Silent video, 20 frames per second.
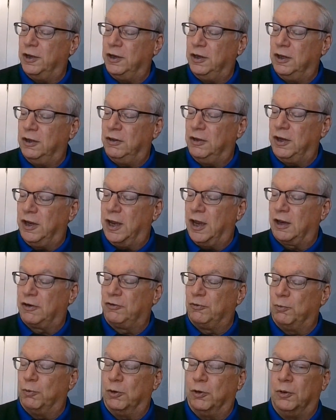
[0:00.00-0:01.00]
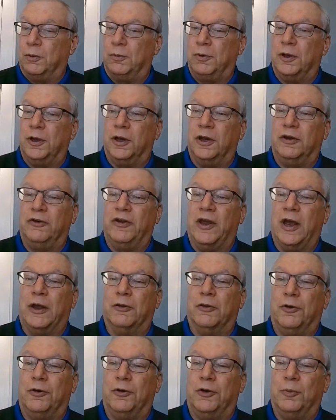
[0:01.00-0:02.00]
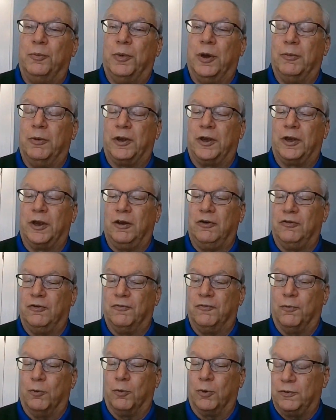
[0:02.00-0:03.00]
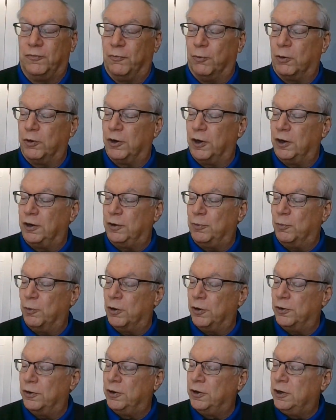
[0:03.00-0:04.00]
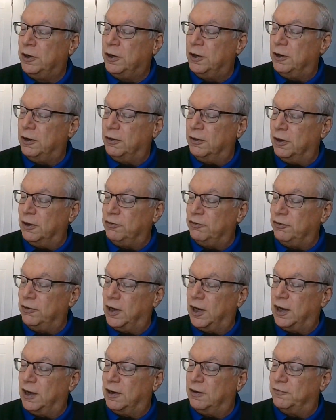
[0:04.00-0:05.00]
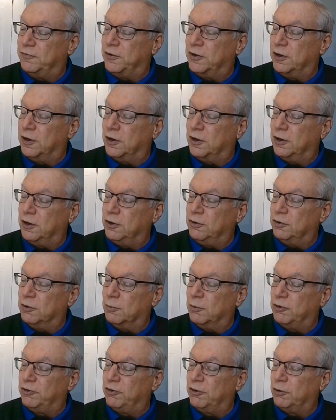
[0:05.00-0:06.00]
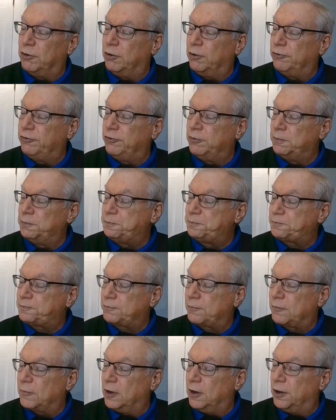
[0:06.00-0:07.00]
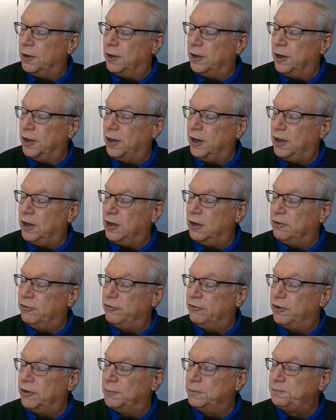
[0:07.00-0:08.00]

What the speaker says: in the actual downloaded publication 4491 that you have in your materials. And